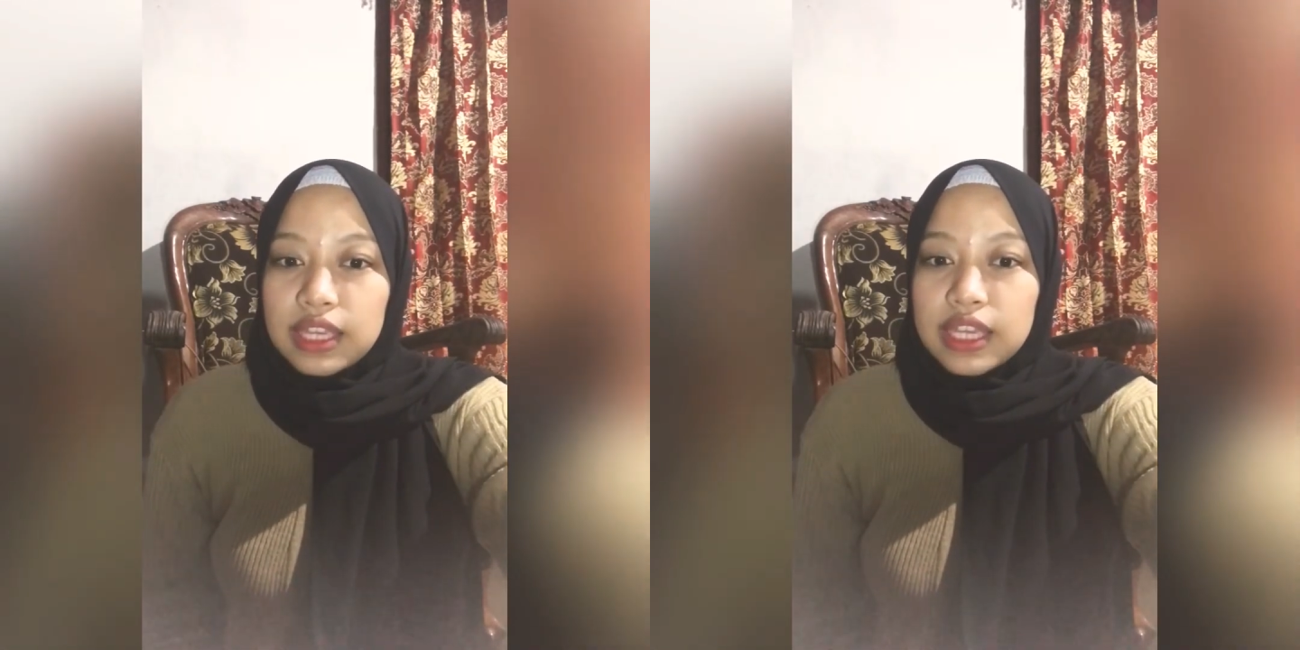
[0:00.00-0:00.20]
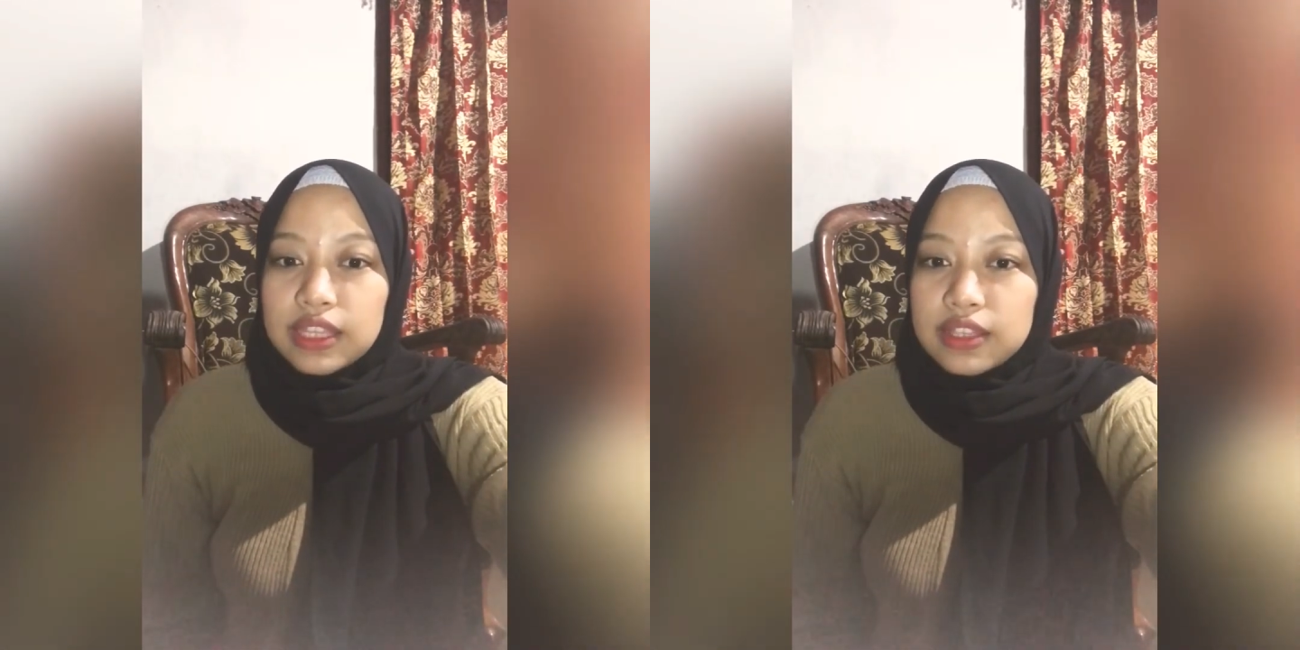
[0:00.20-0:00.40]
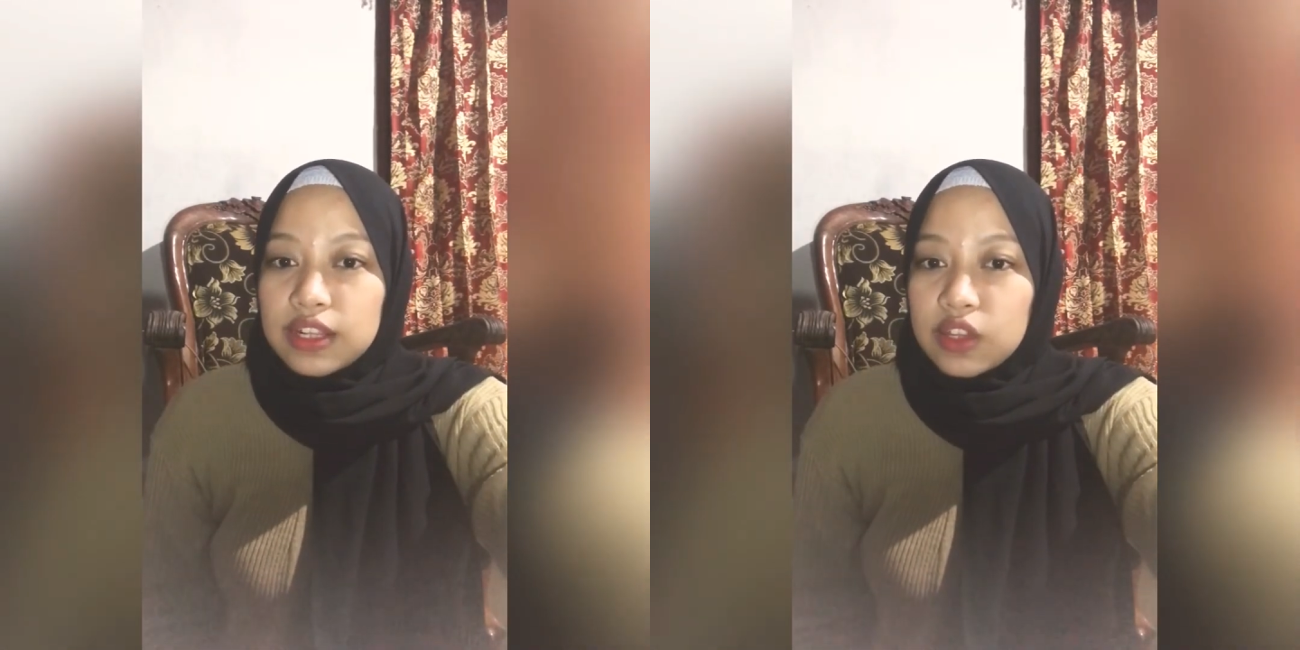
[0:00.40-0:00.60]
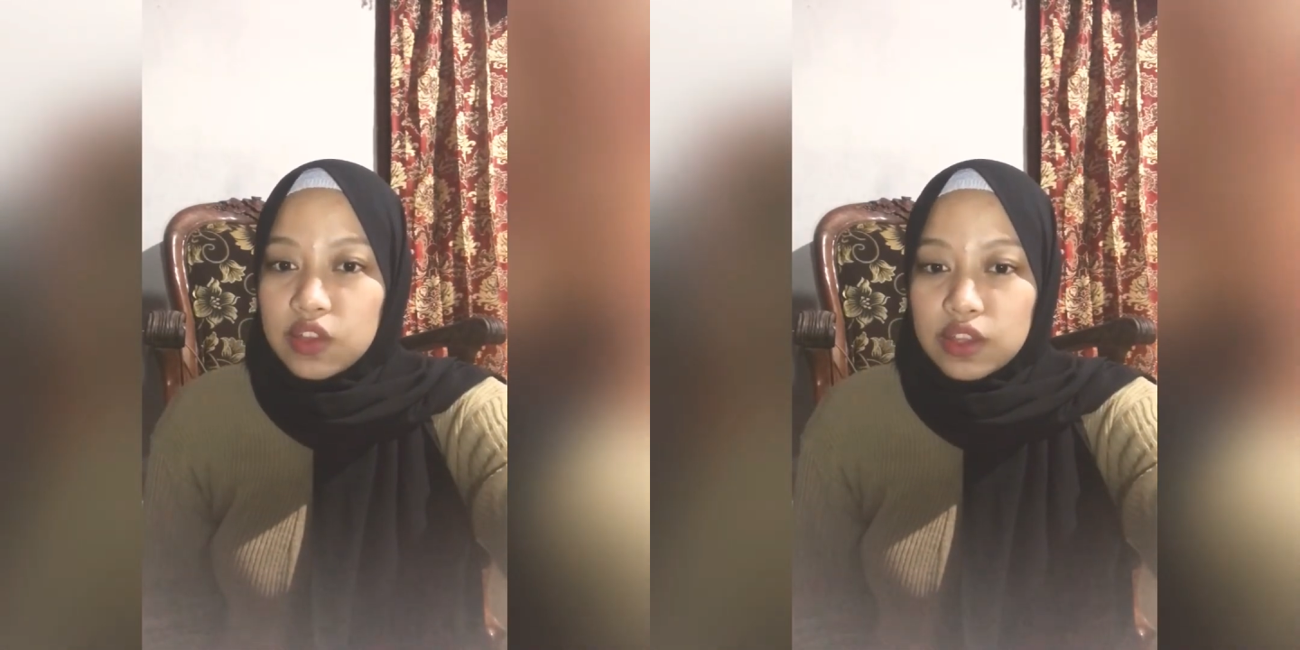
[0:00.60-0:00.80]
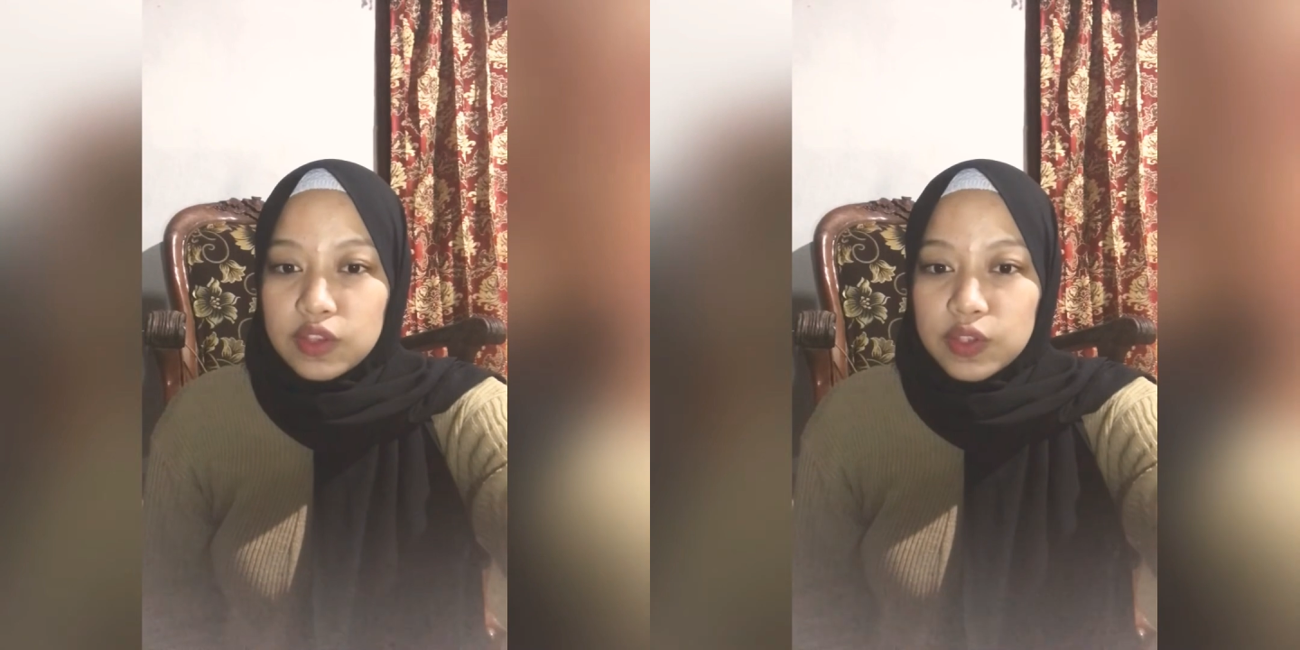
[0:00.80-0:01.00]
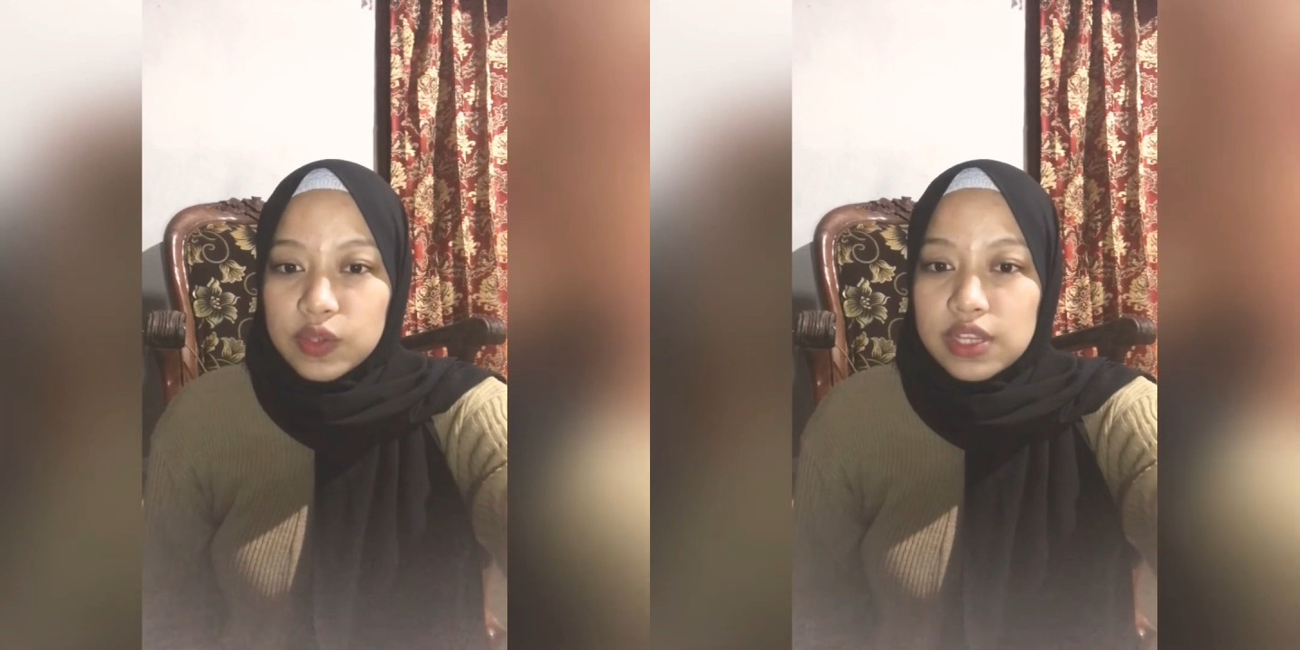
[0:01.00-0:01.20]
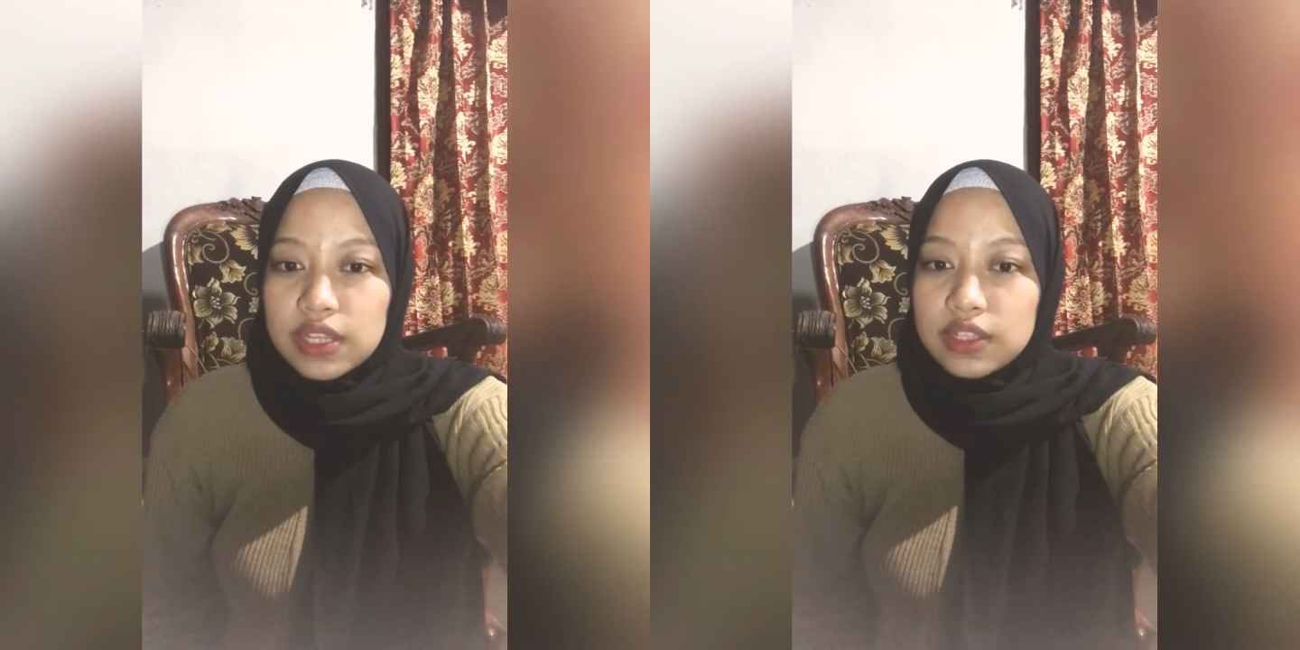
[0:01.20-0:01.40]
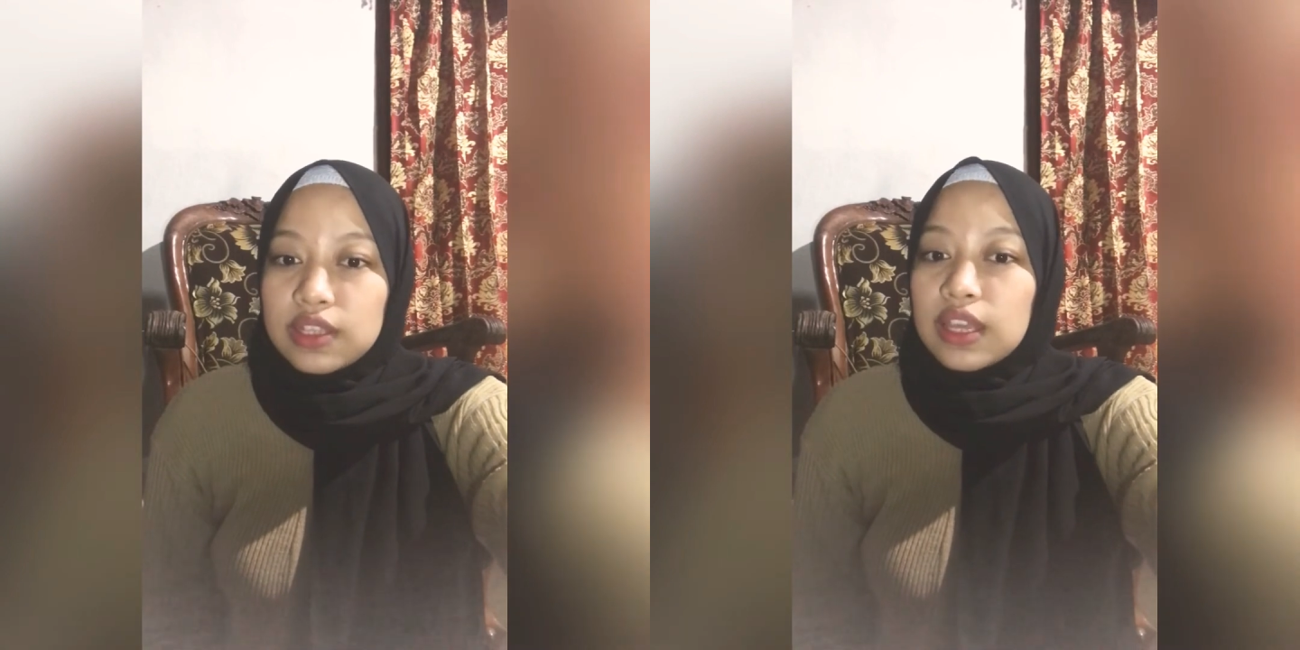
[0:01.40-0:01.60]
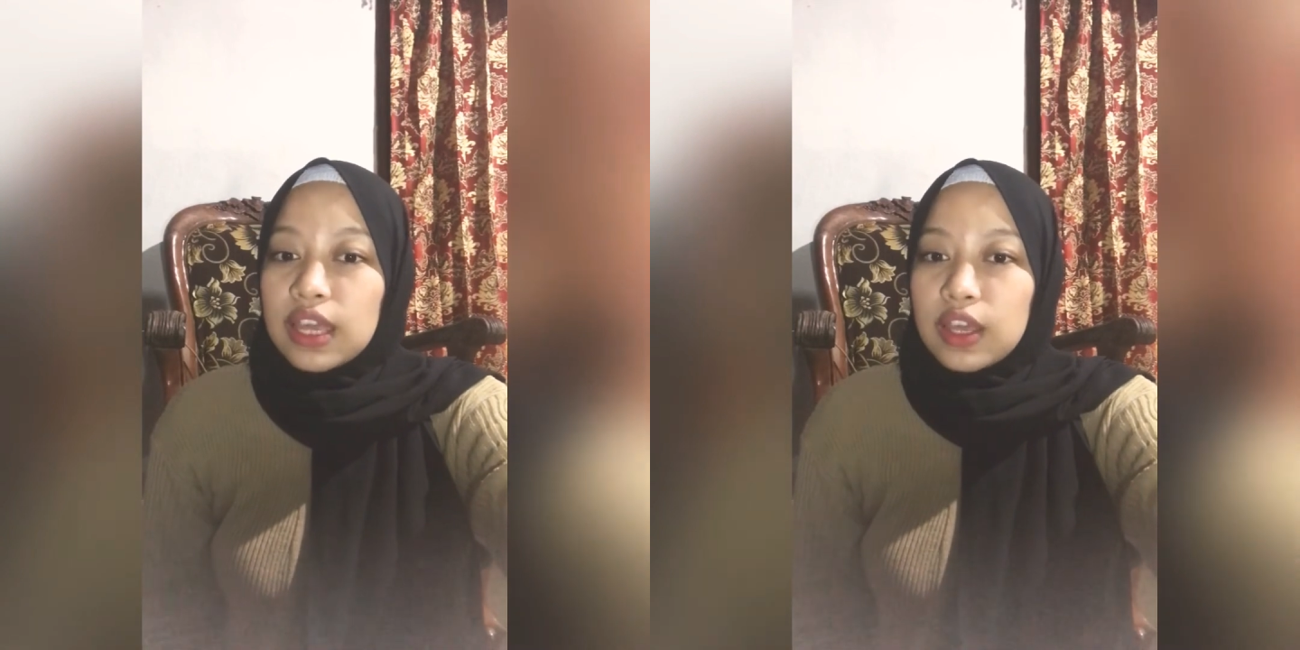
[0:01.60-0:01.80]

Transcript: intelligent students